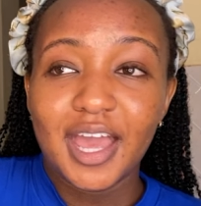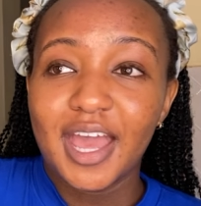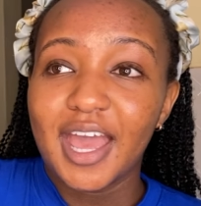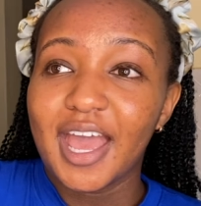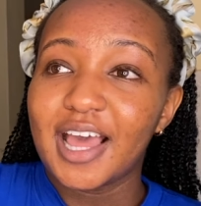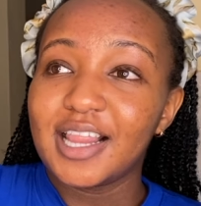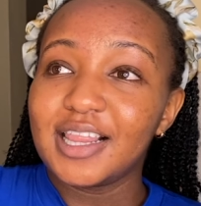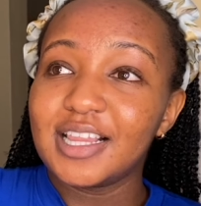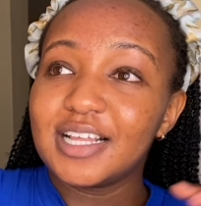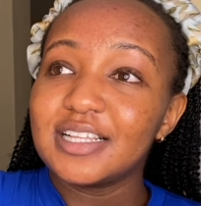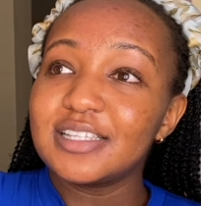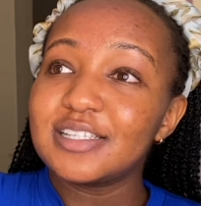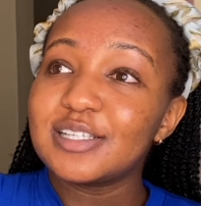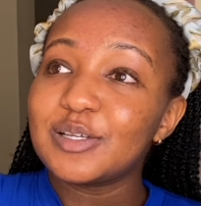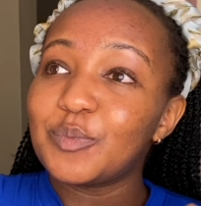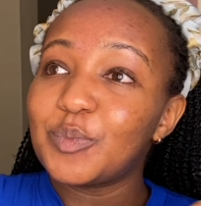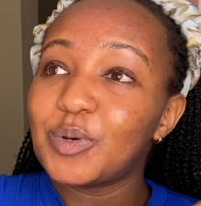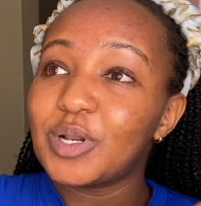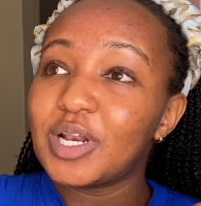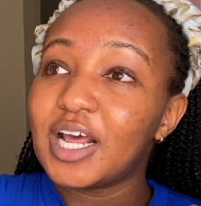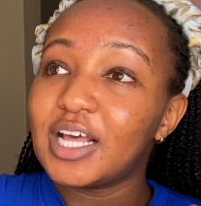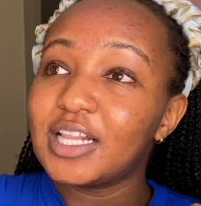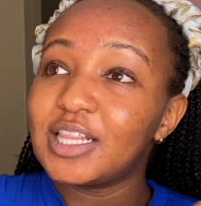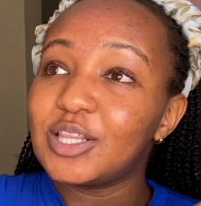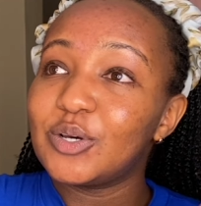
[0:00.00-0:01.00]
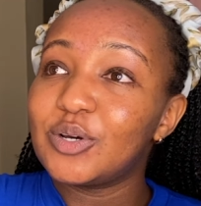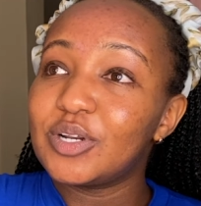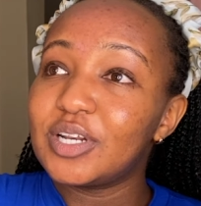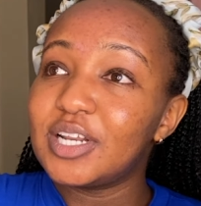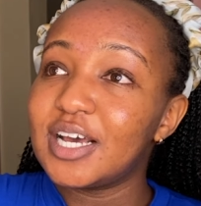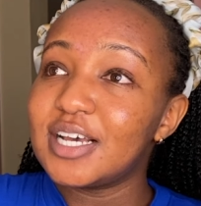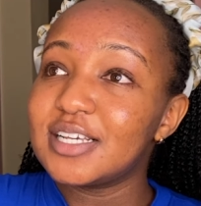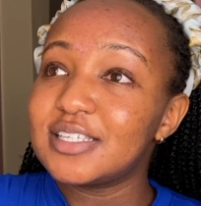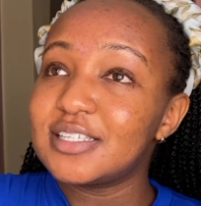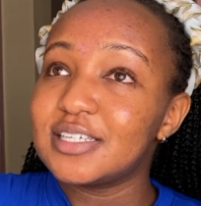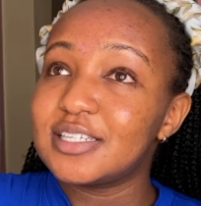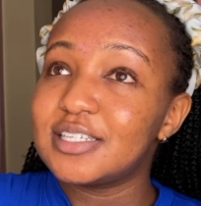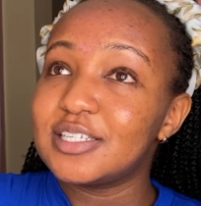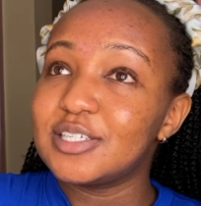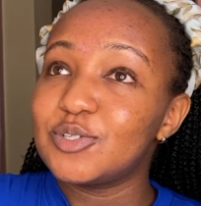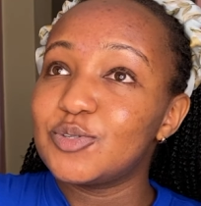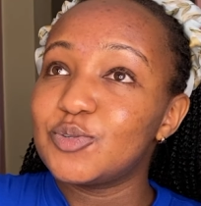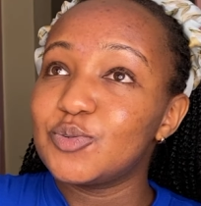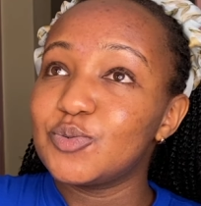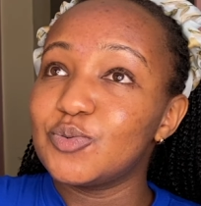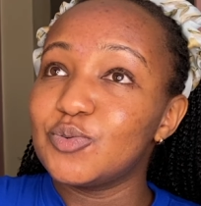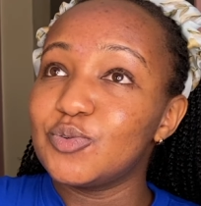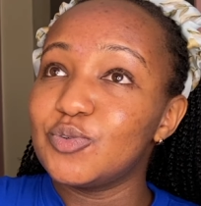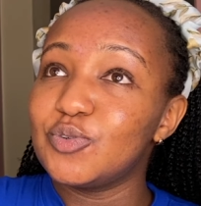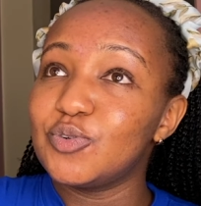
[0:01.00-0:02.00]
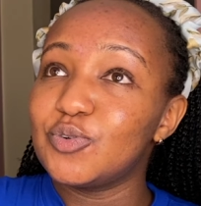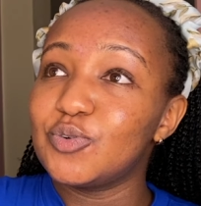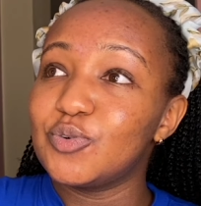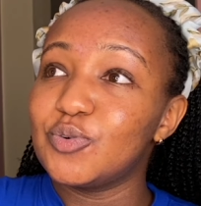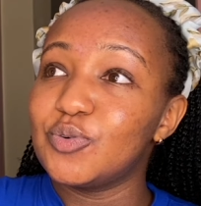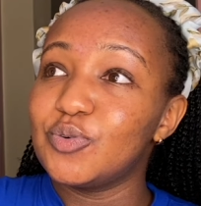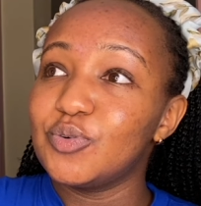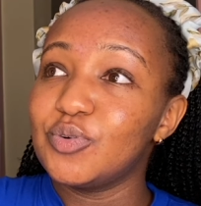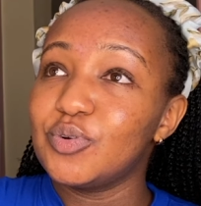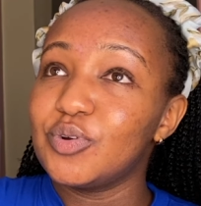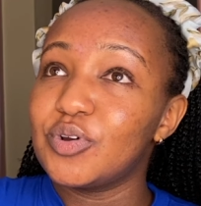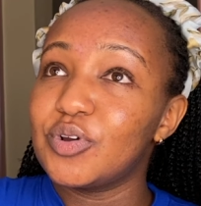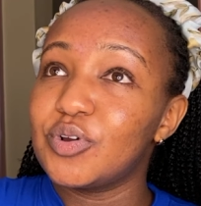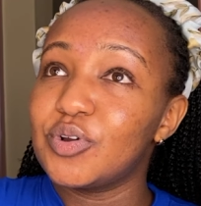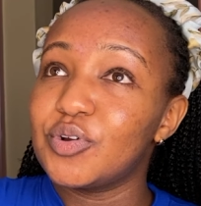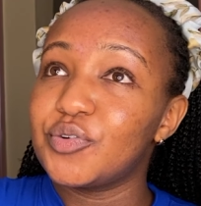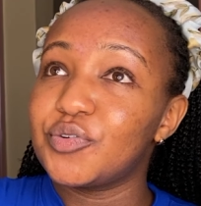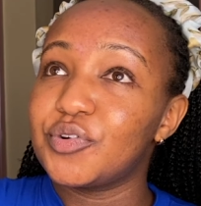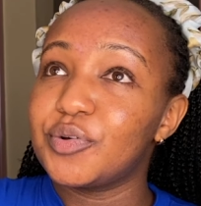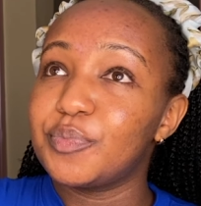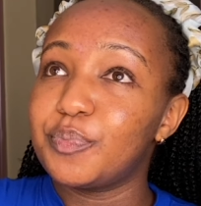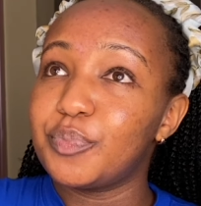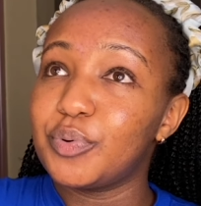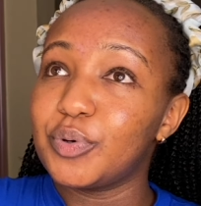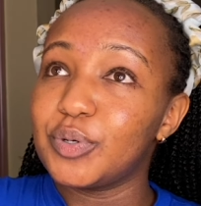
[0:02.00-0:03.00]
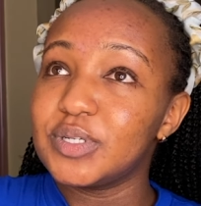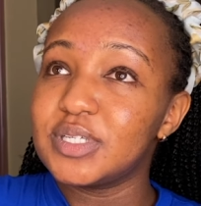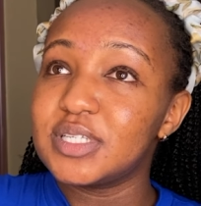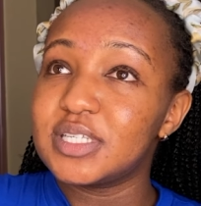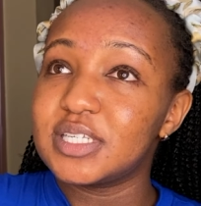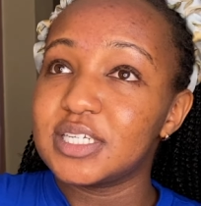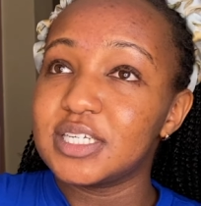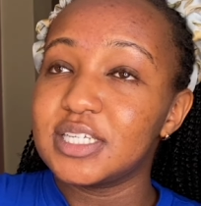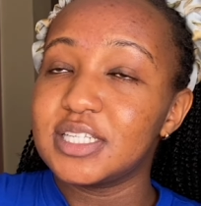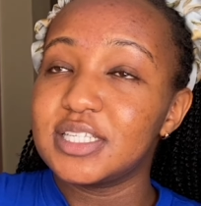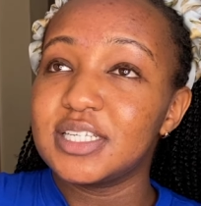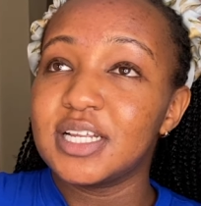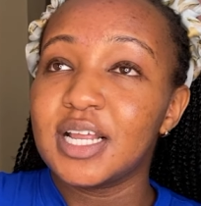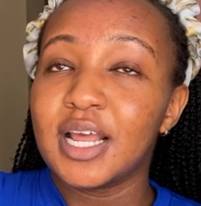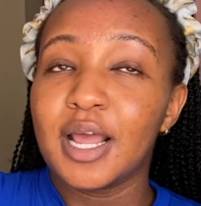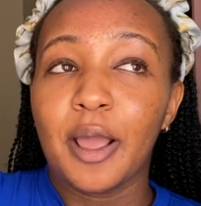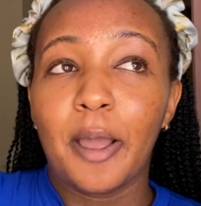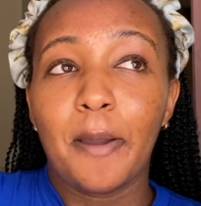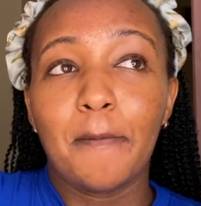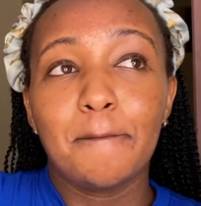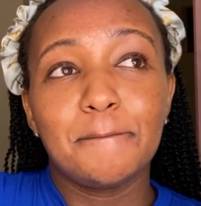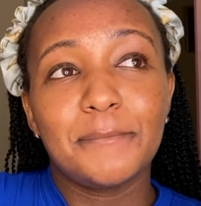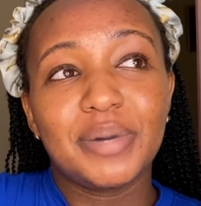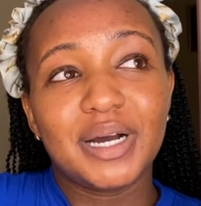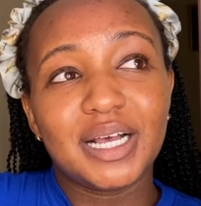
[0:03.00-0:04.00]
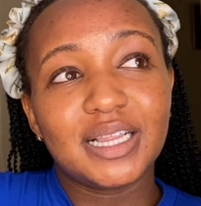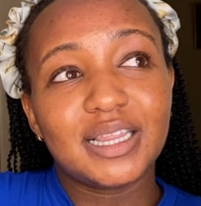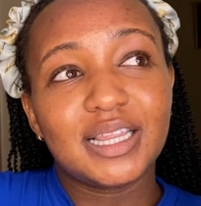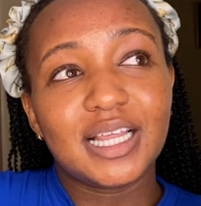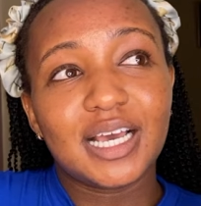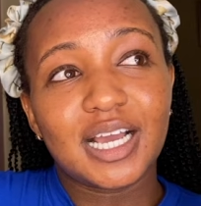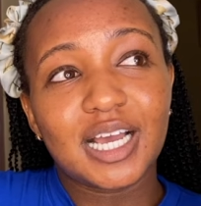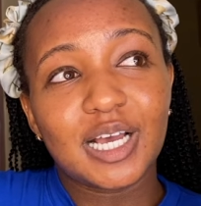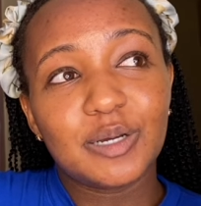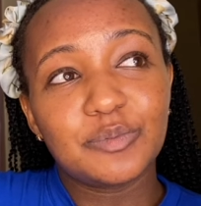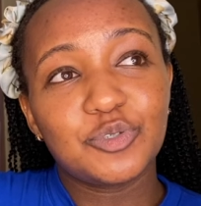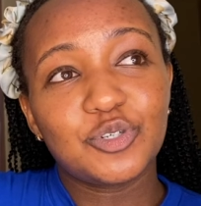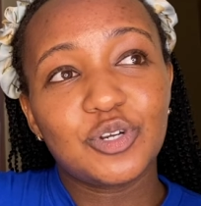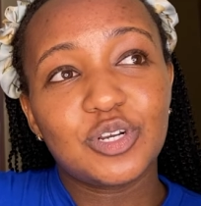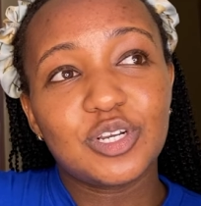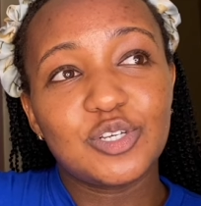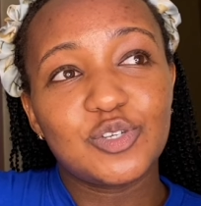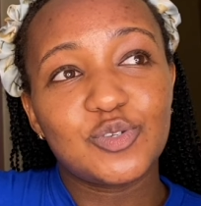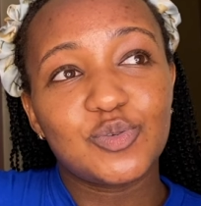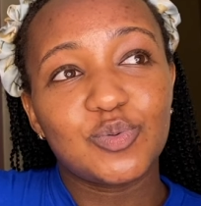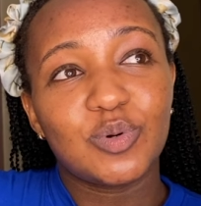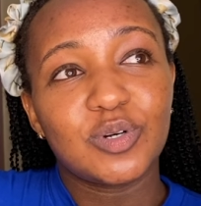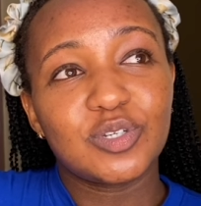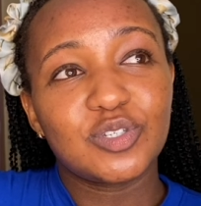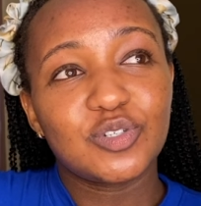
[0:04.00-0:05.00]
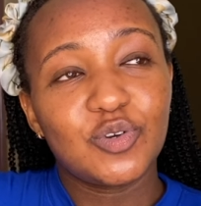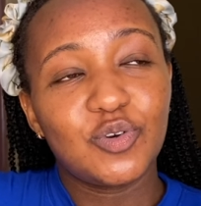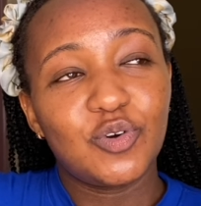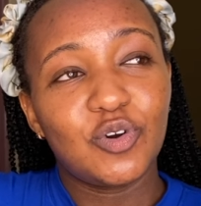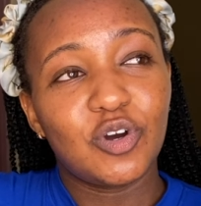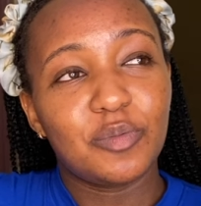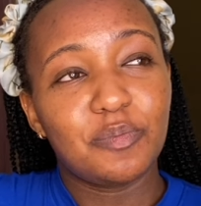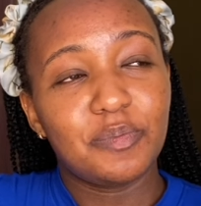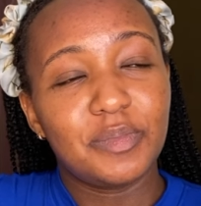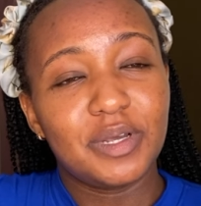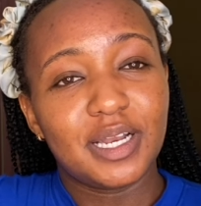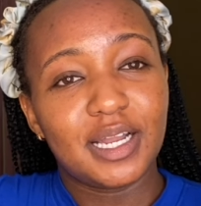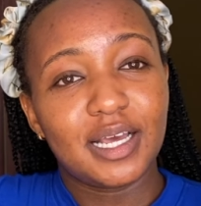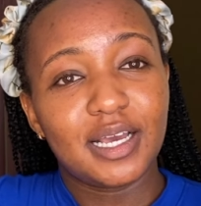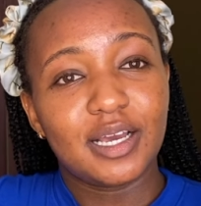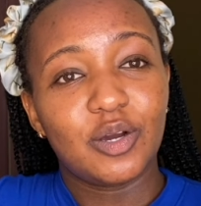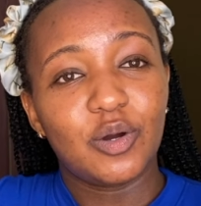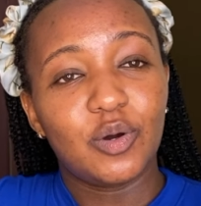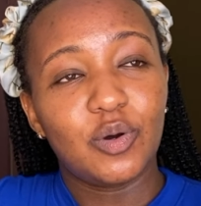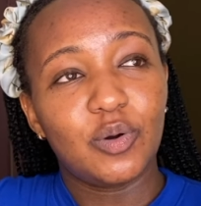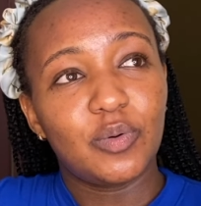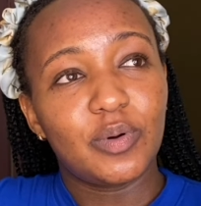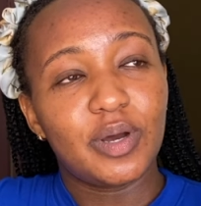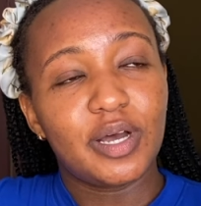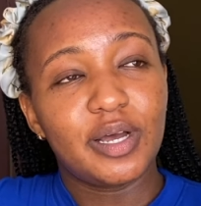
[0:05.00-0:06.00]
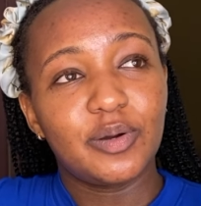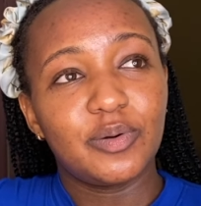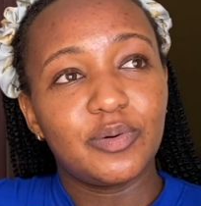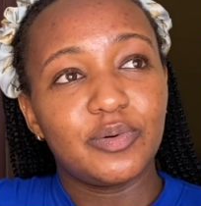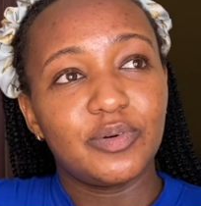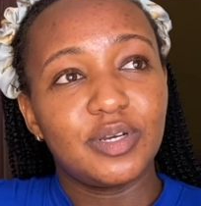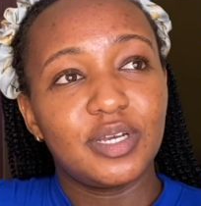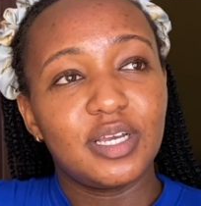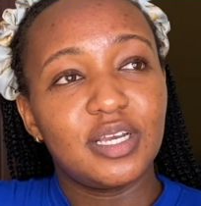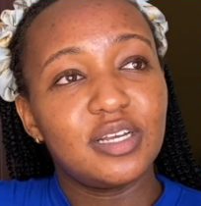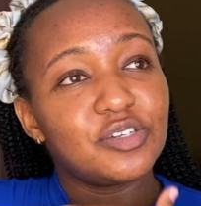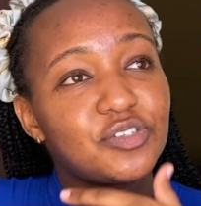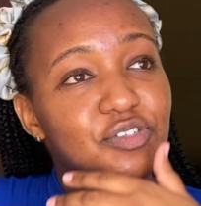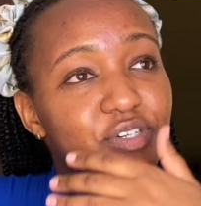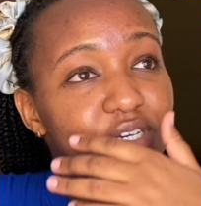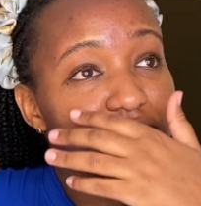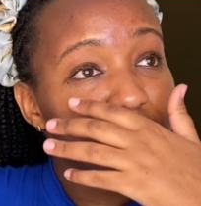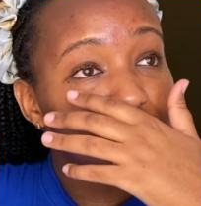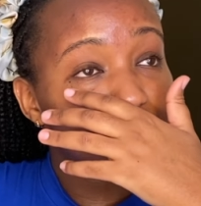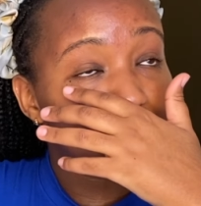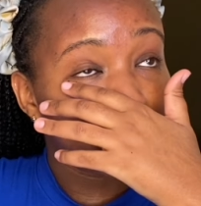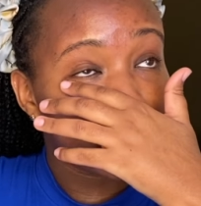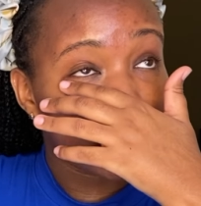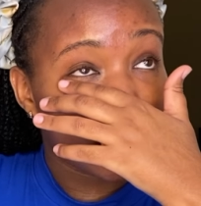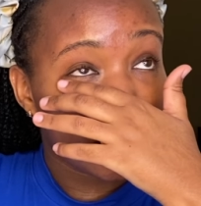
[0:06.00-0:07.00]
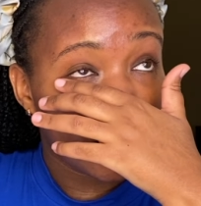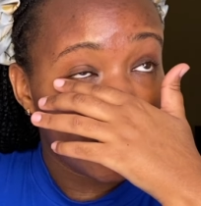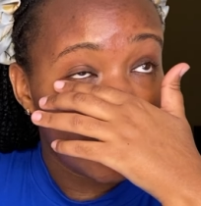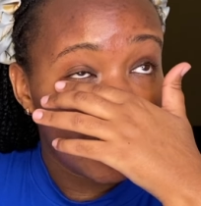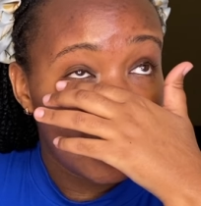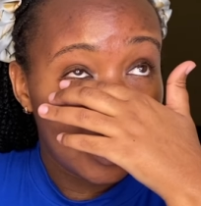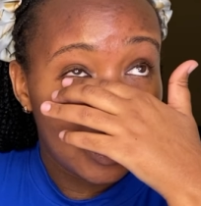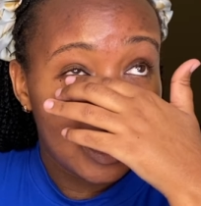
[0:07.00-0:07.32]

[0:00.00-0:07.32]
And then someone had the audacity to, you know, repost it, but the caption is what got me like, oh wow, interesting.